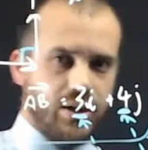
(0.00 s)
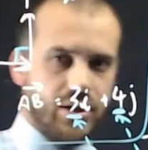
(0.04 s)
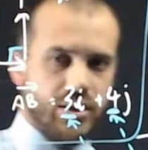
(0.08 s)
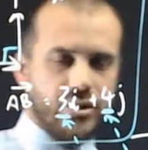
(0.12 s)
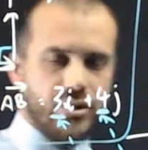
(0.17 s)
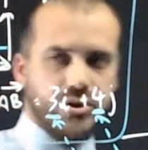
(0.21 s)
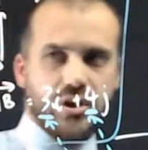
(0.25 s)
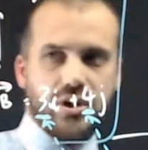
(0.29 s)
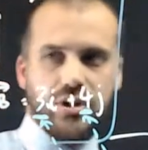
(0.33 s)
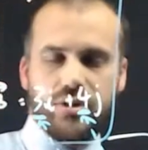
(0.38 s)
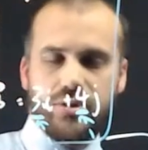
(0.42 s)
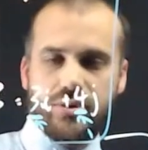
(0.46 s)

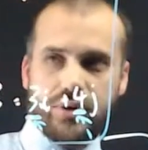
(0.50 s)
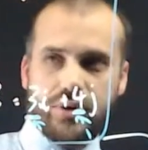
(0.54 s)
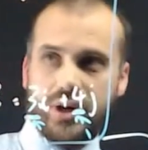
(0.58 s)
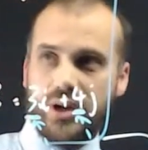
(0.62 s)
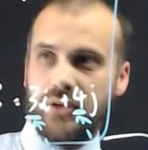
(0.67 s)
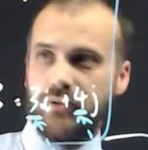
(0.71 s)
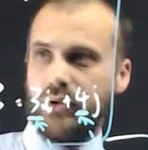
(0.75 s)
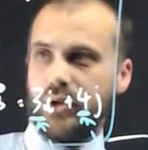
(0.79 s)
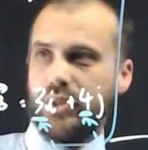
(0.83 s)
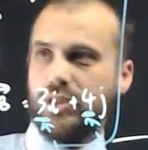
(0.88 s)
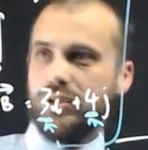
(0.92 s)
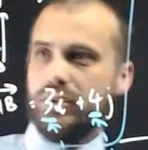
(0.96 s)
So if
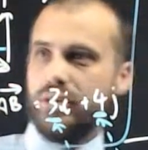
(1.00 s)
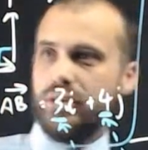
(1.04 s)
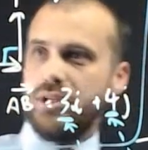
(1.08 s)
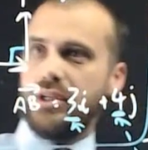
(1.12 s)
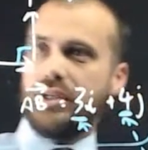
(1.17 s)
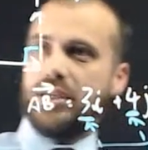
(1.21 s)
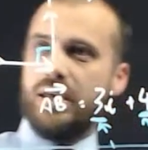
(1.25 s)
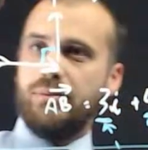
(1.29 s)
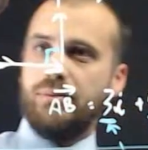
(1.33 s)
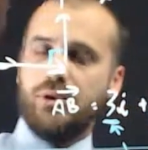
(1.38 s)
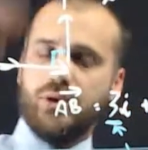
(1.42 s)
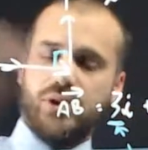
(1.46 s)
we look at,
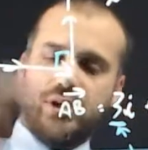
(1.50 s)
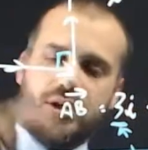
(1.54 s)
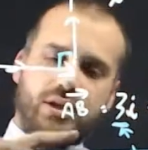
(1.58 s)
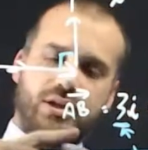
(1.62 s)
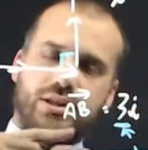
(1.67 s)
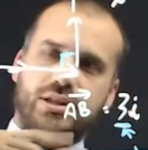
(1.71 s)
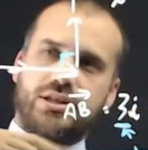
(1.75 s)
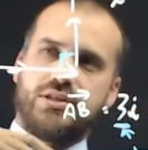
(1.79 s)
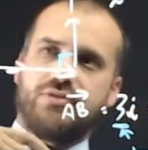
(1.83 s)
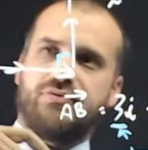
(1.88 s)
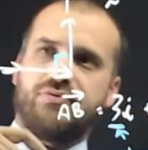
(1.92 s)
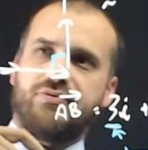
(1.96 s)
keep looking at
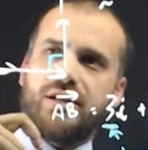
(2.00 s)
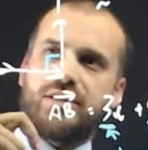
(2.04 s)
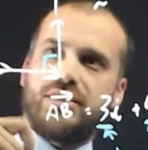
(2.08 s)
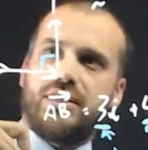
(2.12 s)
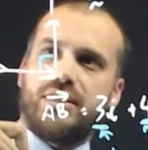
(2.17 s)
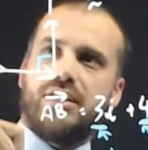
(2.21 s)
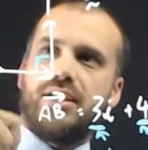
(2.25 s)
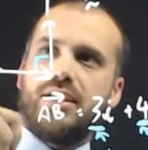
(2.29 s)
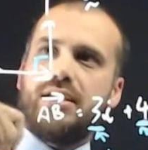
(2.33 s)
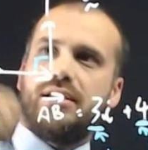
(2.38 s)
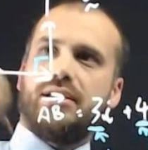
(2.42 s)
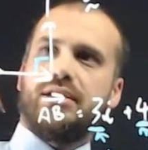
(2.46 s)
this vector
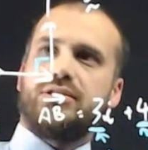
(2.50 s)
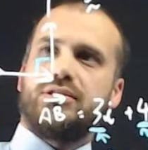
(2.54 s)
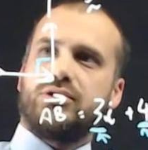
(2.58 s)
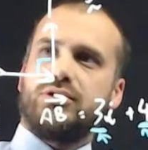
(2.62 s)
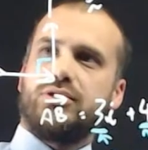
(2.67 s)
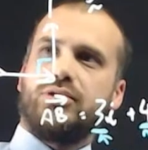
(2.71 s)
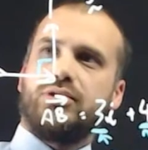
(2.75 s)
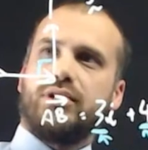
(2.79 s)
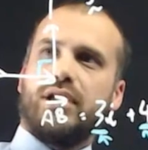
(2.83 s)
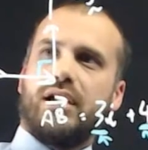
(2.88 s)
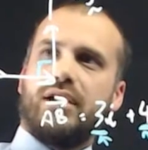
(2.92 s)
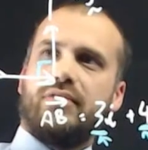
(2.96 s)
here, let's
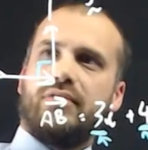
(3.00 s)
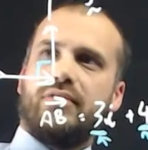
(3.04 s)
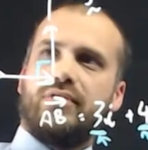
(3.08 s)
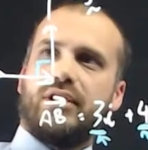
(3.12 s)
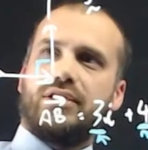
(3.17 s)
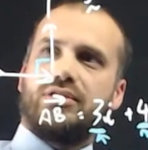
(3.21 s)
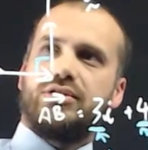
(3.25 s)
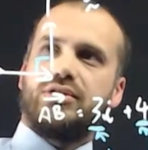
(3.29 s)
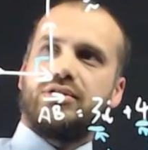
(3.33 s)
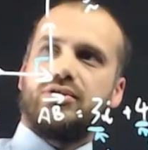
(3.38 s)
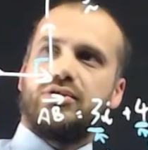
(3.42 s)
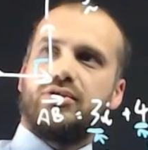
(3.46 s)
call that
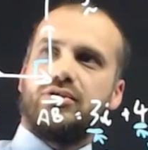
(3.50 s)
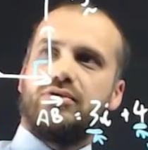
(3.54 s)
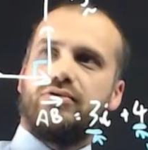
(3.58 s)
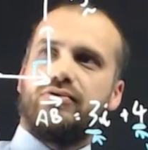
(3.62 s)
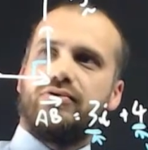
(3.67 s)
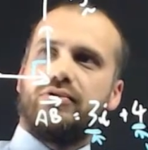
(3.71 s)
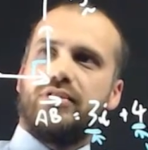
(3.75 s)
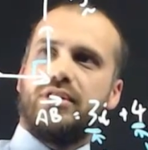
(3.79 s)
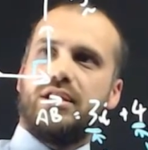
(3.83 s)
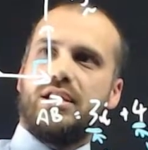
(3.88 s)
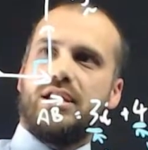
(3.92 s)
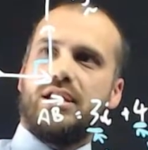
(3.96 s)
vector u
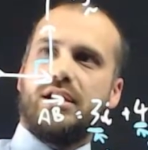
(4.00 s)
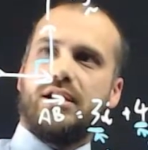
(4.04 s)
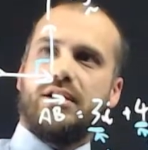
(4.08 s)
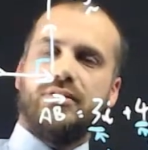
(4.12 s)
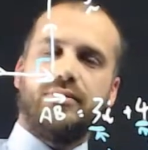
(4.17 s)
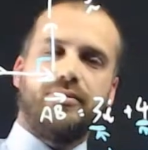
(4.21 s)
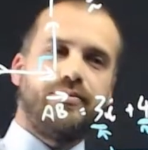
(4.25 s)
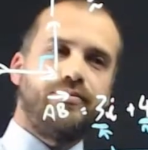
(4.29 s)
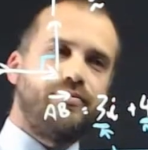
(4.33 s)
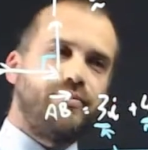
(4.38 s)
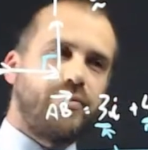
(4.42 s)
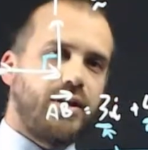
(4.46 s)
for now.
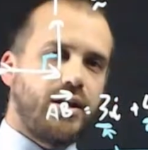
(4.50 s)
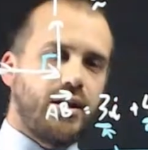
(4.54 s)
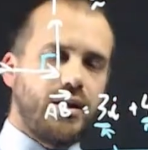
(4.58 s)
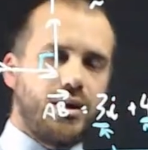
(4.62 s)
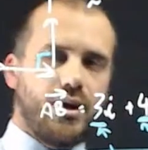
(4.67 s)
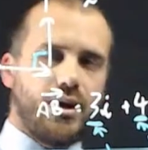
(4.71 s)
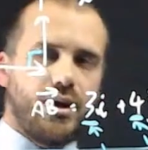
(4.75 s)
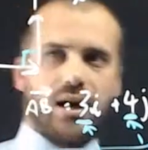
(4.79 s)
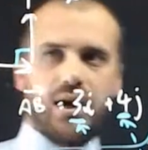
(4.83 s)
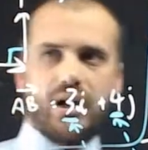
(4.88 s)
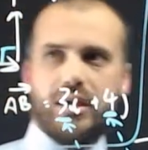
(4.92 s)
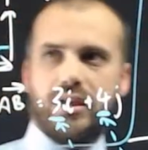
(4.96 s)

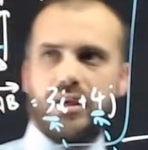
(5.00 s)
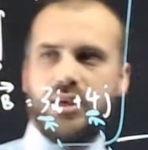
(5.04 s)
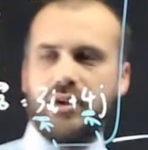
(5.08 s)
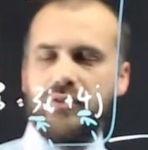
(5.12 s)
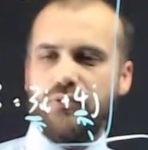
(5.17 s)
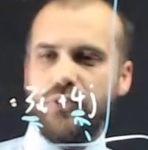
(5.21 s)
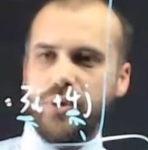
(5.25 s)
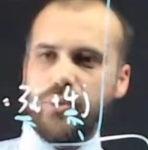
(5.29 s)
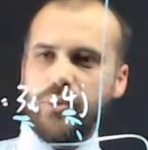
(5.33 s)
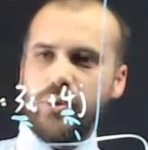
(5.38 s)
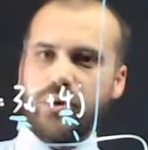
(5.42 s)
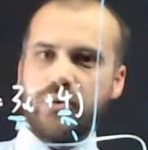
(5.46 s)
Uh, if
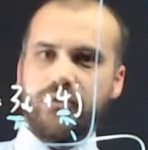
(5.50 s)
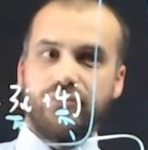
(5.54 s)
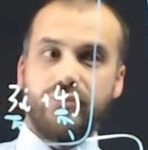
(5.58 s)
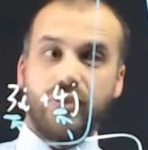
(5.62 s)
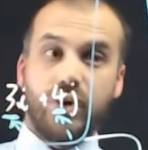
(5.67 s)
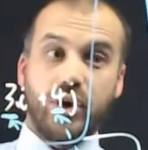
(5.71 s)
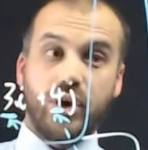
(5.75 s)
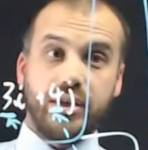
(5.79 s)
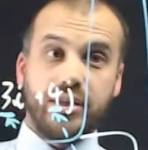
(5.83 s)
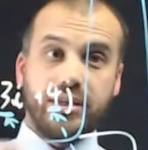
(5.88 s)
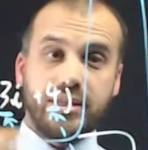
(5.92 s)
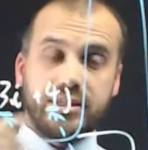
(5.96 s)
we want to
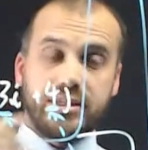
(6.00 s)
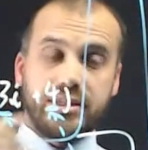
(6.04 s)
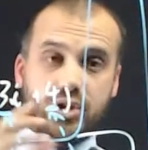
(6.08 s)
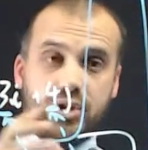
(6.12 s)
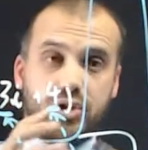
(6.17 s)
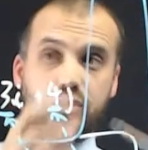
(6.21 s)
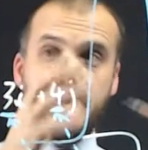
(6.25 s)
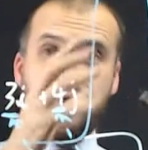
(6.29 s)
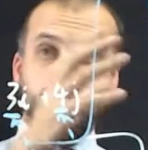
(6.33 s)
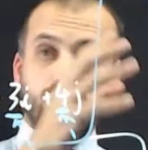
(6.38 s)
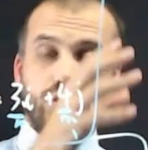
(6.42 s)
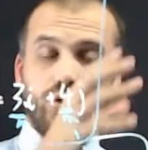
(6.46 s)
find its
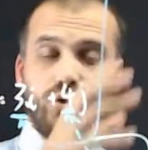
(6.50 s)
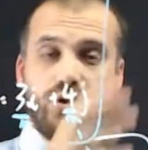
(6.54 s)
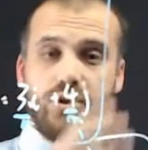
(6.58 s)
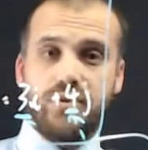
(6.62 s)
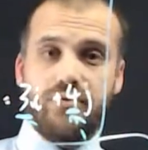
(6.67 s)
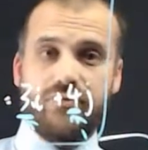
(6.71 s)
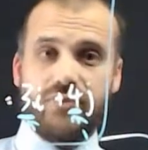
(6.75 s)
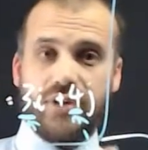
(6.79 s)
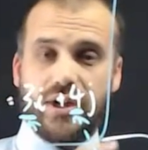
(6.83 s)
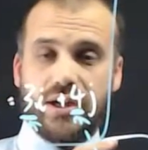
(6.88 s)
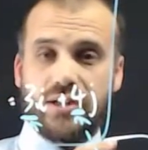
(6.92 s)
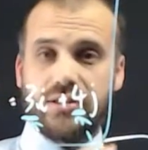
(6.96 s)

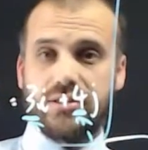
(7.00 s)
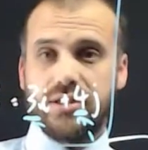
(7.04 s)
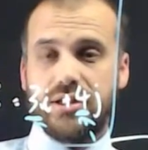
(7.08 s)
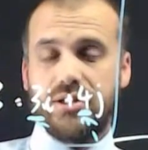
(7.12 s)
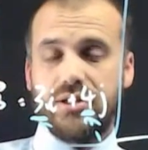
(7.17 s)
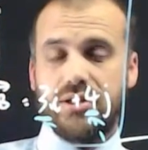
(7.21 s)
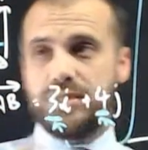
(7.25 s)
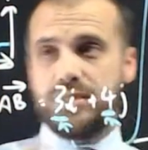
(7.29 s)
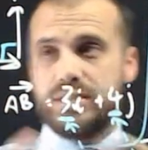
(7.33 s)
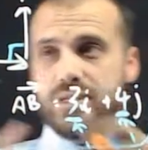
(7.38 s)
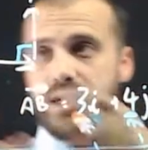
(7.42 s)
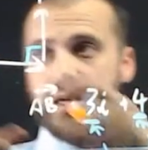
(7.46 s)
unit vector,
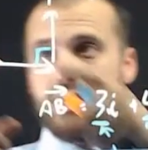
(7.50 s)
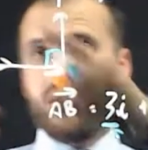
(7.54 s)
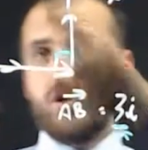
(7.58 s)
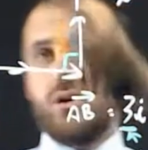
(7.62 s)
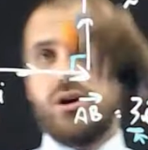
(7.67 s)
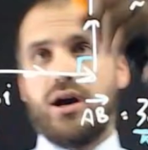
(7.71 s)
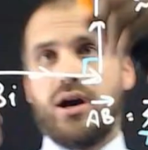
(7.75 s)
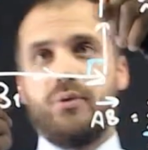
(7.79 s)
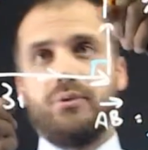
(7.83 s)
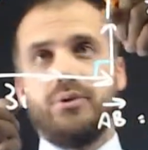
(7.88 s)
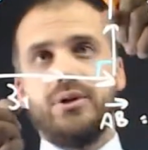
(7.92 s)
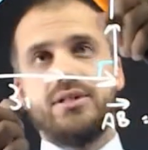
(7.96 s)
we're saying, all
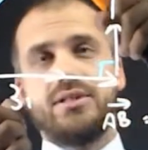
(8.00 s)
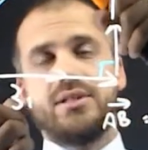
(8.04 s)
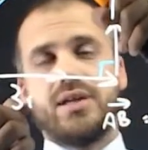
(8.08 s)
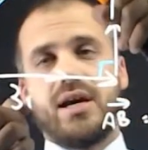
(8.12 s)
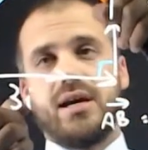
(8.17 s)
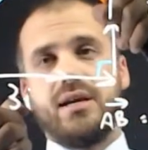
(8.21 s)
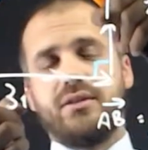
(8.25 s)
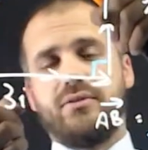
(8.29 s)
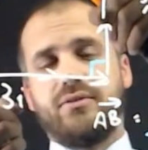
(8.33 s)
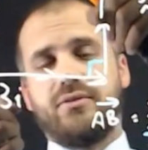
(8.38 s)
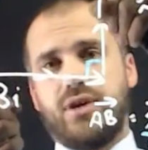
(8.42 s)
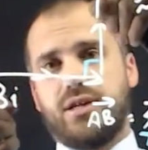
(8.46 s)
right, I want to
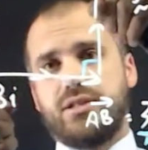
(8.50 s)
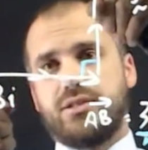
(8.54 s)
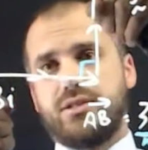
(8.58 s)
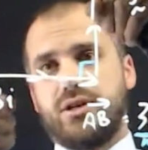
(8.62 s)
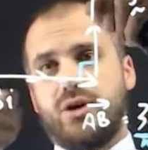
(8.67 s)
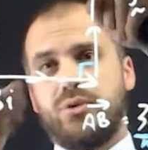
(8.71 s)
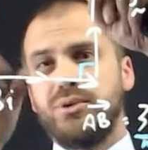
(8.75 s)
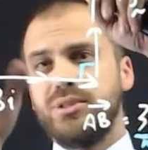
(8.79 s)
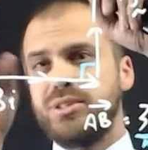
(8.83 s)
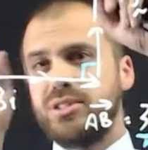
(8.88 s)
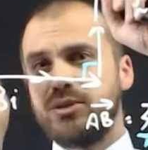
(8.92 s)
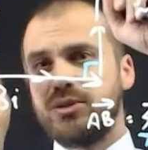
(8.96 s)
take the vector. I
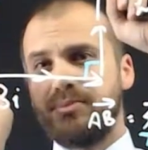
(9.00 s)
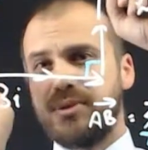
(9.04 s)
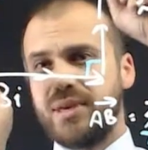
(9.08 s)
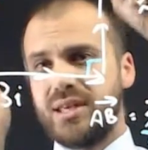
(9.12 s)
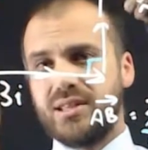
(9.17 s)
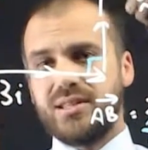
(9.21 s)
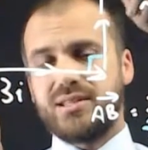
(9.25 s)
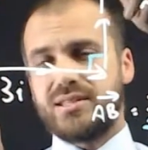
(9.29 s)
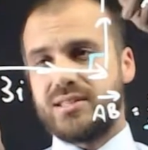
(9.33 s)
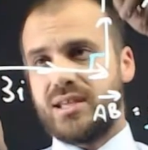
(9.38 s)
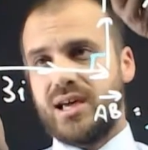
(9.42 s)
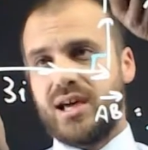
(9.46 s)
want it to be
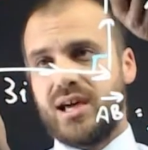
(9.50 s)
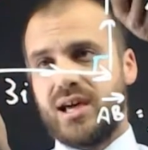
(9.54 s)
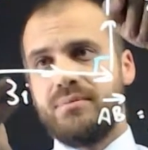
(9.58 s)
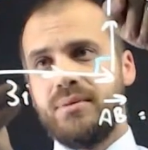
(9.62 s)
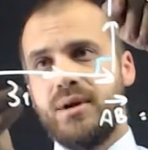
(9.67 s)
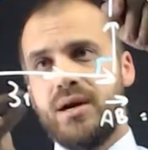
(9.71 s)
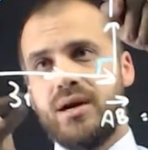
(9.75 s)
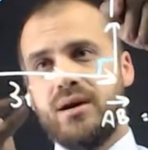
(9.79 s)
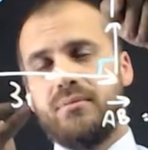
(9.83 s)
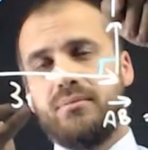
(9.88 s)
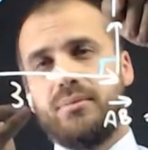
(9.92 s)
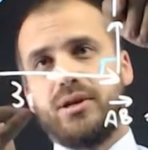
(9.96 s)
the same,
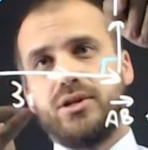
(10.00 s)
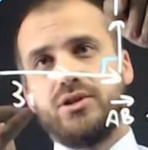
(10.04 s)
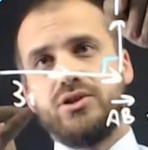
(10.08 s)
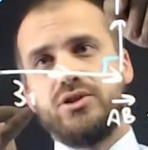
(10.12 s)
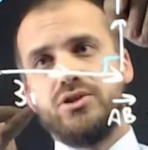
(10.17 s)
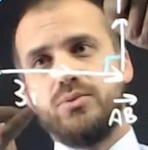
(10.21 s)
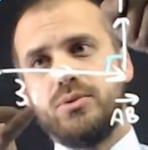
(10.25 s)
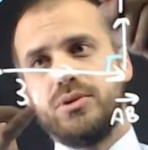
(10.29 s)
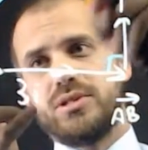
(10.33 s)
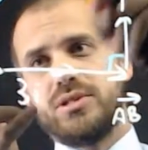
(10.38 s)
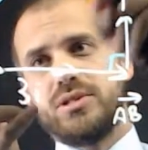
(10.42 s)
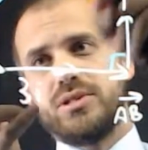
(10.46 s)
but I just
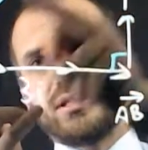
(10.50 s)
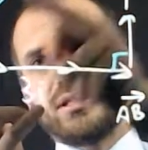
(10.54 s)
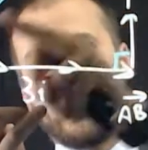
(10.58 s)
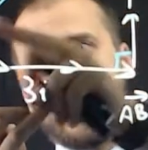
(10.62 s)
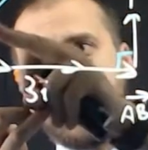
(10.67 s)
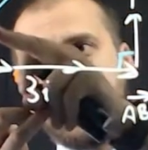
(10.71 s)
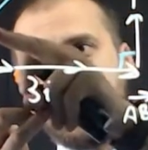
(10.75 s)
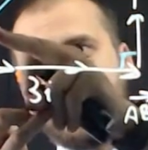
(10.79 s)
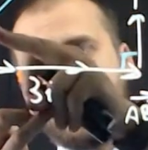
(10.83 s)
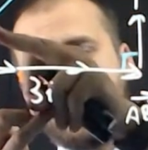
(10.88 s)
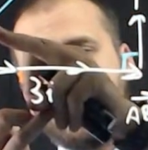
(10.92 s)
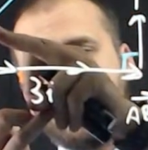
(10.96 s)
want to
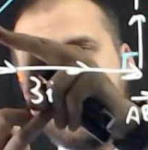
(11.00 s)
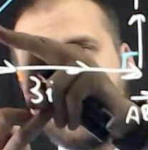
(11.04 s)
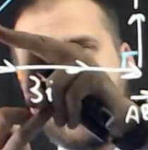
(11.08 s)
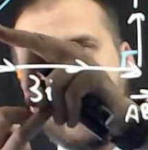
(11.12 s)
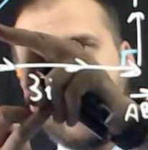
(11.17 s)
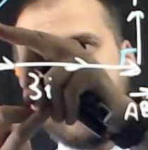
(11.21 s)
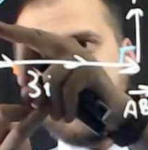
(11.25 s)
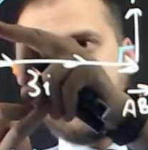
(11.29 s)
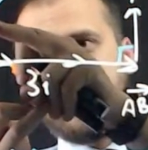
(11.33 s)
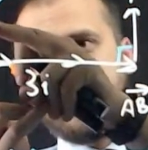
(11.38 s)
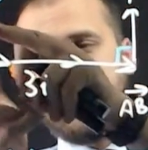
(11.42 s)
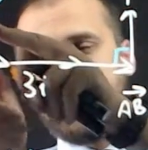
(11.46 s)
scale it
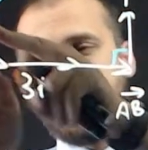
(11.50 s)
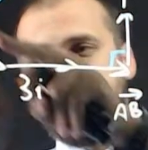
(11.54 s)
down.